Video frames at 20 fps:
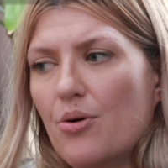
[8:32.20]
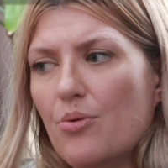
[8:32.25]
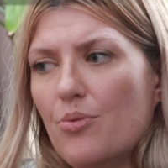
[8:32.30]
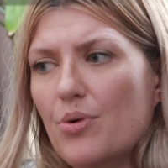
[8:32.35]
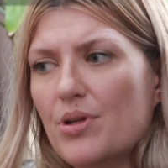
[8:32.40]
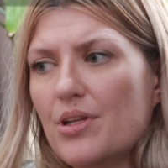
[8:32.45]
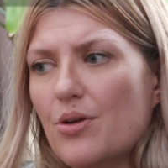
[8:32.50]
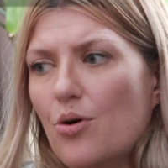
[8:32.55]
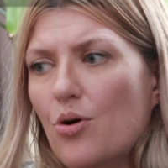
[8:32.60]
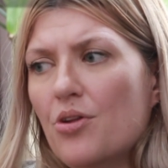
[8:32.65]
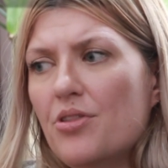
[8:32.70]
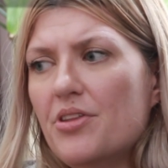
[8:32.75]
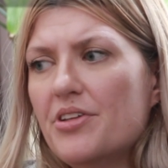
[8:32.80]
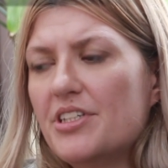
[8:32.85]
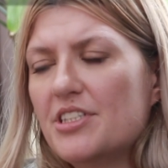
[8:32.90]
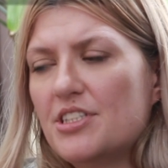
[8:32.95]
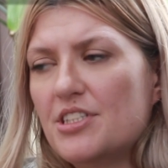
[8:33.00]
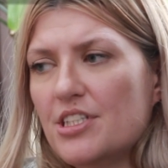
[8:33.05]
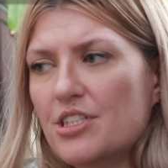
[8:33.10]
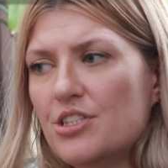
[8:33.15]
Well, all
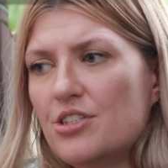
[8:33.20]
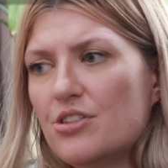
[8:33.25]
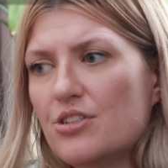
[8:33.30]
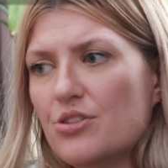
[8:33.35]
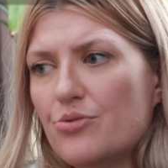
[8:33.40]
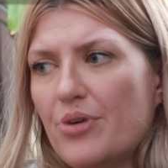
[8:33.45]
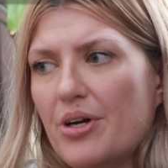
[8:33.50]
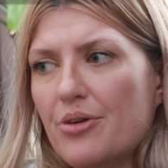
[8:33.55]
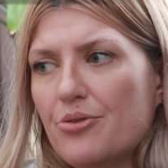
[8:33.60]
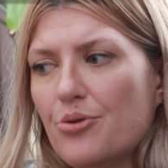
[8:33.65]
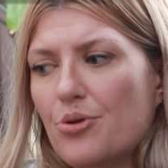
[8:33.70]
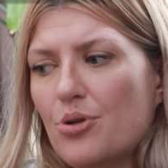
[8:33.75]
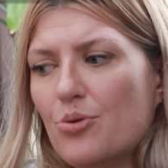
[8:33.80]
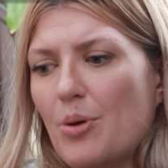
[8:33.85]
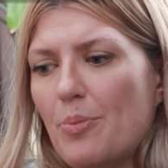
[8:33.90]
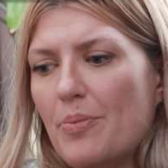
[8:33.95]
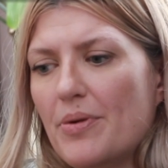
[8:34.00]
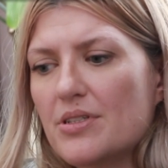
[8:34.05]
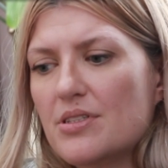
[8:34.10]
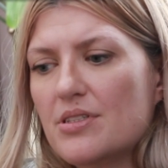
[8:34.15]
the decisions around
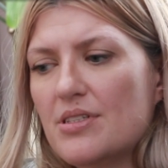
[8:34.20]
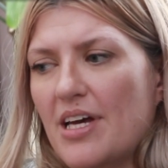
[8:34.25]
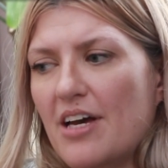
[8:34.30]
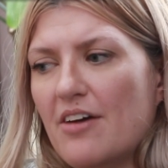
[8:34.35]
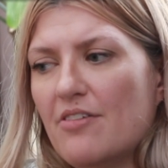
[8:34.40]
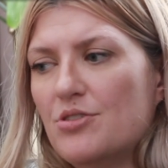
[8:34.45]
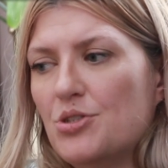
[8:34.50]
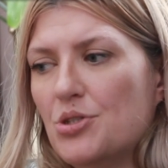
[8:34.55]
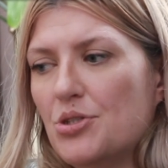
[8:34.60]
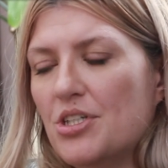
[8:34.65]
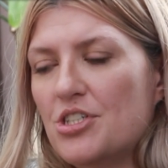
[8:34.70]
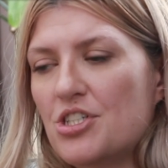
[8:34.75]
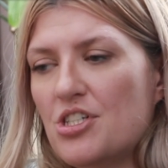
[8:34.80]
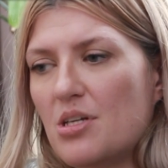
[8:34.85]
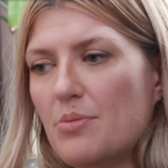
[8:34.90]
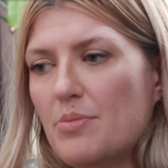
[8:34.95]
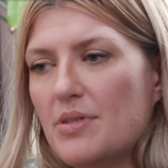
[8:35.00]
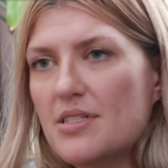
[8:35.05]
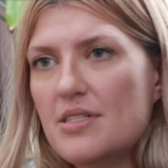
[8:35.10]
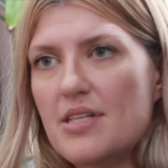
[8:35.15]
nuclear weapons have
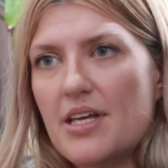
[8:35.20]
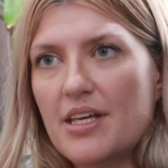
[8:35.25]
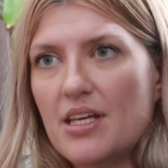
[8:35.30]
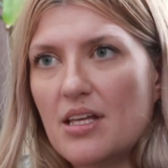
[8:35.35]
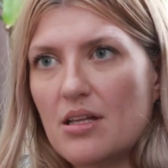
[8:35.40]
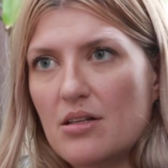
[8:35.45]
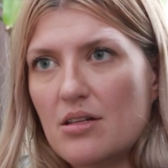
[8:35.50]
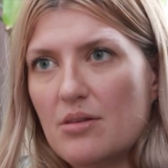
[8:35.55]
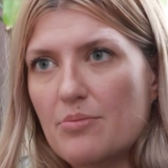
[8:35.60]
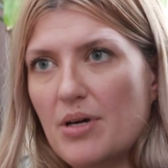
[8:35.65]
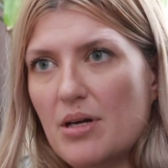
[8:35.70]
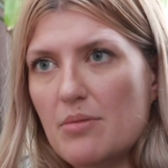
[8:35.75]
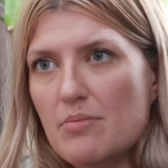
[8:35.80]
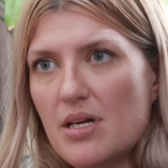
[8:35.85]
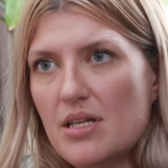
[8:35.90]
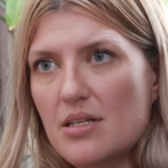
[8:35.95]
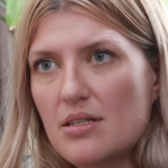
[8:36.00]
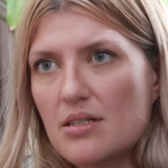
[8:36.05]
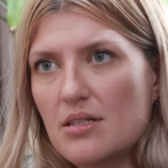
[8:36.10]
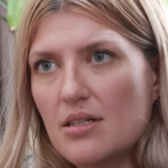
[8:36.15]
traditionally been taken by
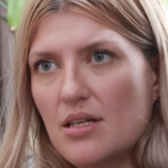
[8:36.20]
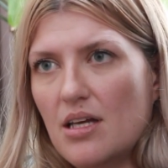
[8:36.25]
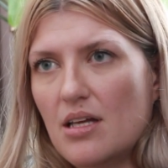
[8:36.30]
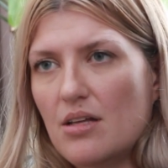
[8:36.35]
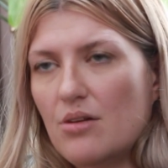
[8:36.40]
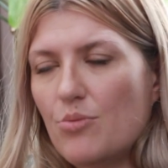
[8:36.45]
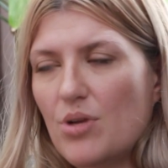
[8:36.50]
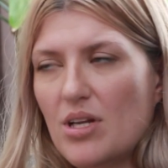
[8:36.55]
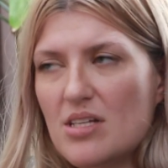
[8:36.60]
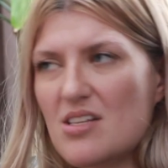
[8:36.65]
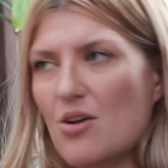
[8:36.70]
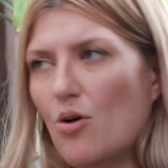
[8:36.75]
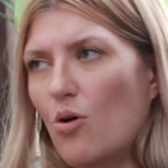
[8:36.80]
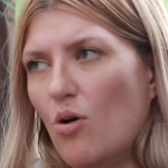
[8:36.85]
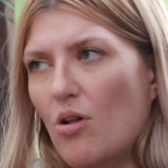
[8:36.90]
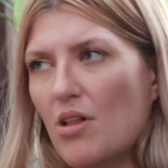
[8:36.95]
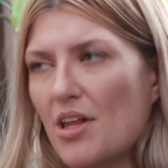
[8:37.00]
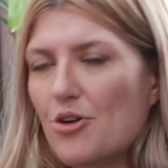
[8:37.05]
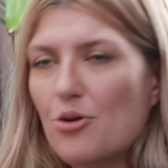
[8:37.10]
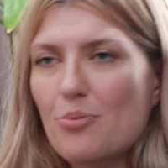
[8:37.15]
men. And when I say
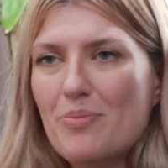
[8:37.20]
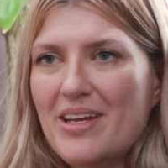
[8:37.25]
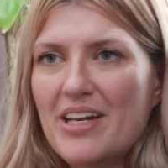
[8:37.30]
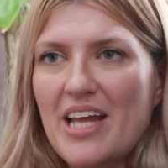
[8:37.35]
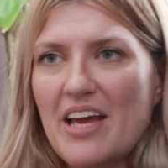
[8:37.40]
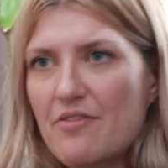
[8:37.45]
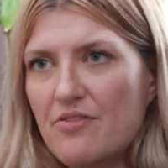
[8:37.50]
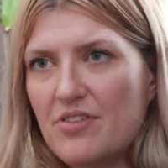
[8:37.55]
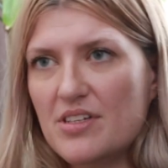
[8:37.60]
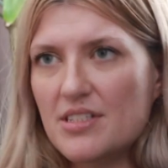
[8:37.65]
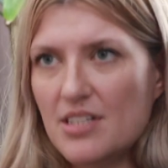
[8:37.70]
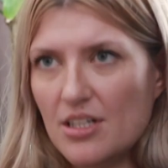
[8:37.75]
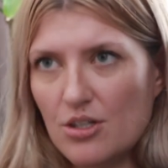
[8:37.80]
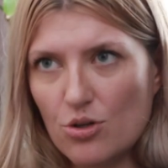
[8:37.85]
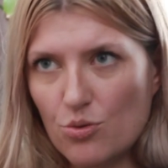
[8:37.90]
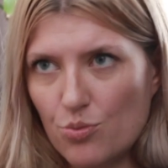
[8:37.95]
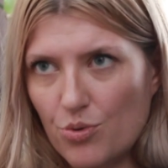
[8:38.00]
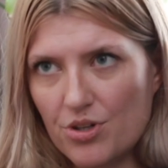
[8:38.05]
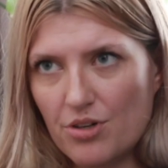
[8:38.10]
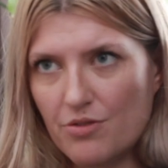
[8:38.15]
all, I don't mean every
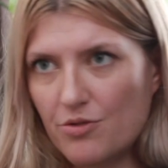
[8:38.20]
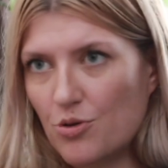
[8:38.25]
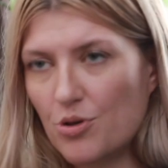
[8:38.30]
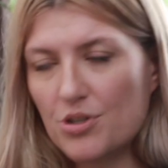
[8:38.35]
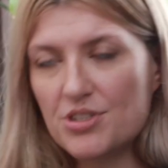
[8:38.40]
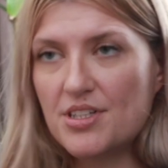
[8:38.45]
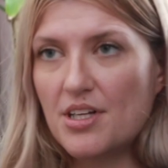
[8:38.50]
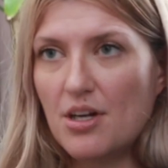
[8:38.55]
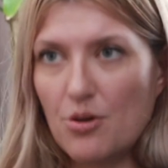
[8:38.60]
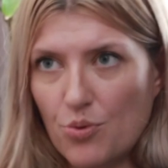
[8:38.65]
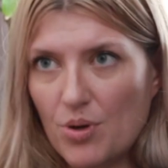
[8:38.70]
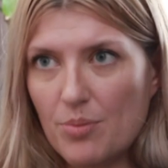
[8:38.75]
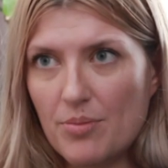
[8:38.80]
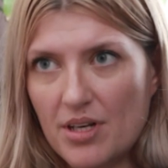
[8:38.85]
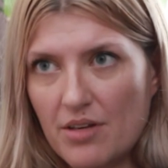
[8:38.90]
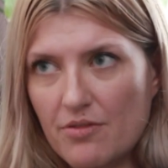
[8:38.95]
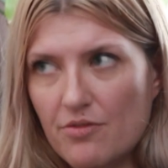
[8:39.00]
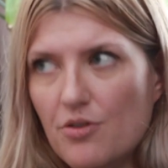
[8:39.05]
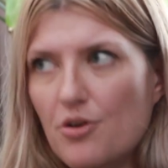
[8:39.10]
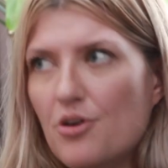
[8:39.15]
single one. Of course, there are
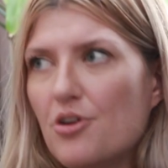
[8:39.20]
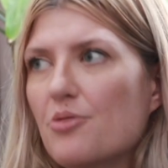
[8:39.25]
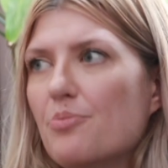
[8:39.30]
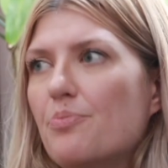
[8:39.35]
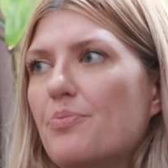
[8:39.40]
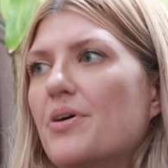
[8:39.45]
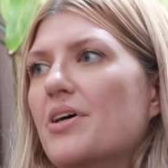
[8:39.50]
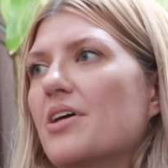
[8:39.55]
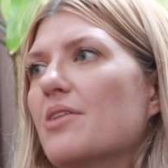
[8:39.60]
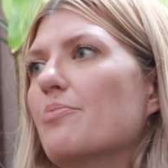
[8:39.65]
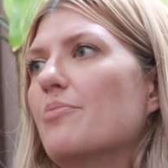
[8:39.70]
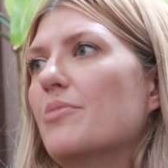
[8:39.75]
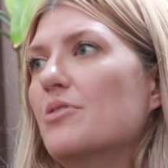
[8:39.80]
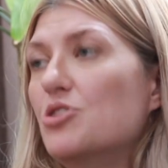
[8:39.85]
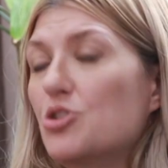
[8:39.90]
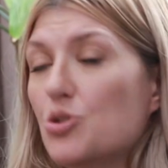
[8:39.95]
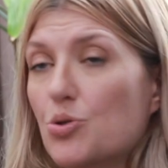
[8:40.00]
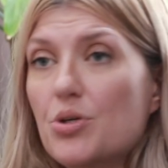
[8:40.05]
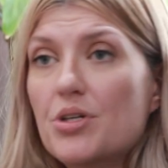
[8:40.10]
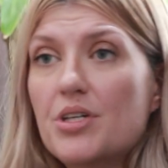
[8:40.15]
women involved, but
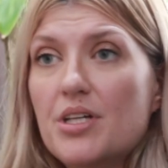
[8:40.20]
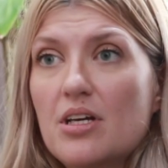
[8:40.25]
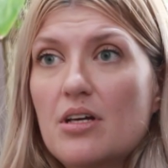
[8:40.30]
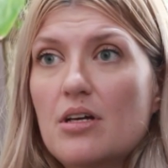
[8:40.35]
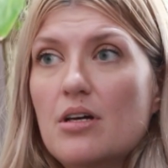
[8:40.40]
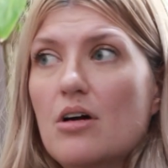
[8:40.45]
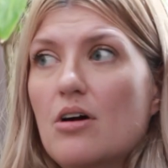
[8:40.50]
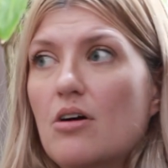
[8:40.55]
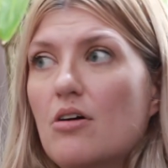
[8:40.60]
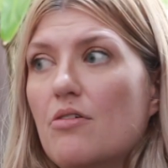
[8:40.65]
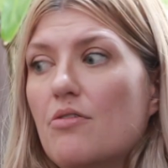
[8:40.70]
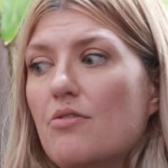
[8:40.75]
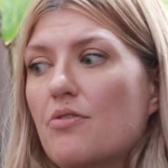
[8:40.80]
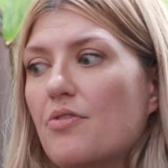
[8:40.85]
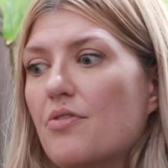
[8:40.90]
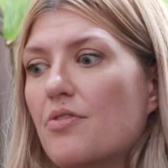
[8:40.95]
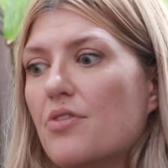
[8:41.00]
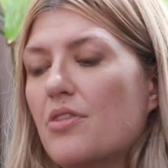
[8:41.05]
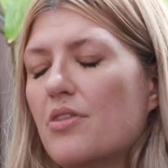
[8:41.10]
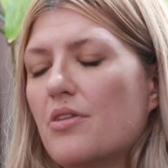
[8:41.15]
majority of
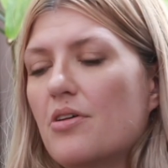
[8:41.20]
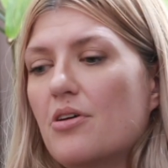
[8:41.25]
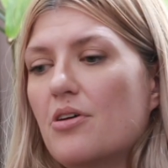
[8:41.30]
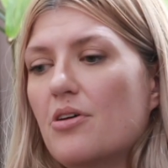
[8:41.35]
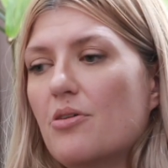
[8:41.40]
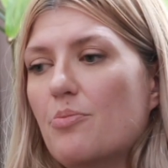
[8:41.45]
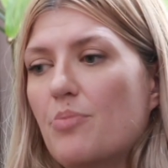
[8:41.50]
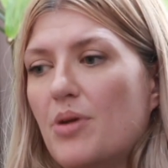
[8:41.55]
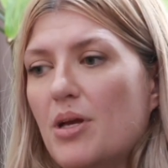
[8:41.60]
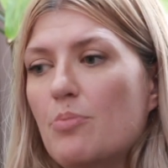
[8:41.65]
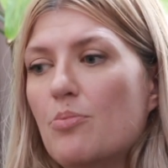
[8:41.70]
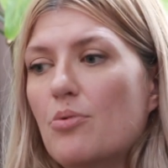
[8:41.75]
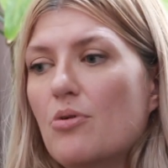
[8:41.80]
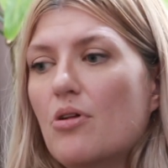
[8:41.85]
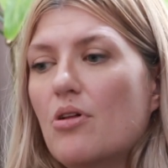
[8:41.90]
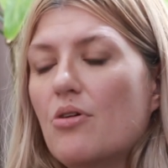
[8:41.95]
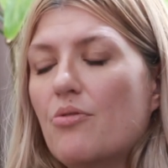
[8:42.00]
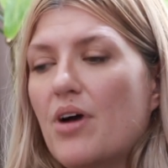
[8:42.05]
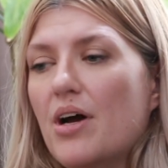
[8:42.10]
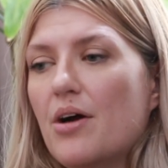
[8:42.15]
the
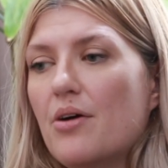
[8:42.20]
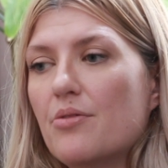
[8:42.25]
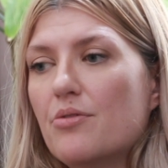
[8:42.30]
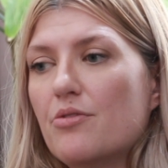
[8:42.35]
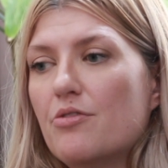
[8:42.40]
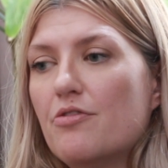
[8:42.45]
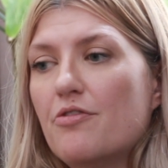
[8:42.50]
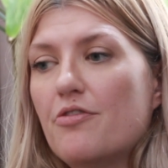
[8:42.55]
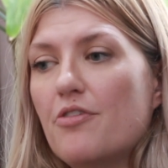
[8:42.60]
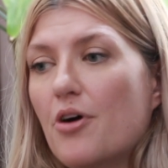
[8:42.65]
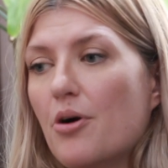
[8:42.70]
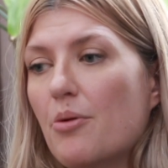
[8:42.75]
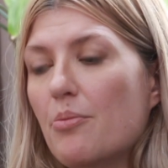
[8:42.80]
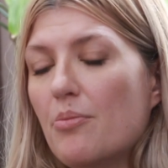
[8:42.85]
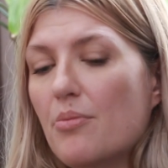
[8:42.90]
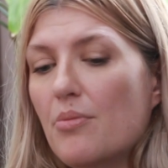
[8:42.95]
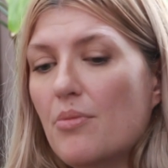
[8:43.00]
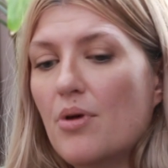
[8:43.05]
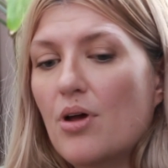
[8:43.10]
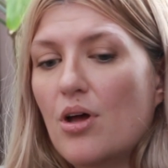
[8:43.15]
people around,
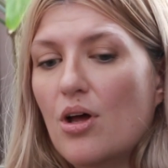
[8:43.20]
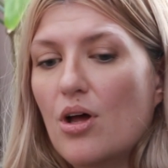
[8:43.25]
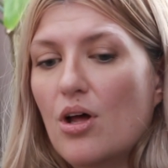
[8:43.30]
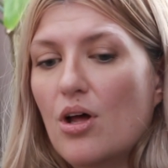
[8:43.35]
from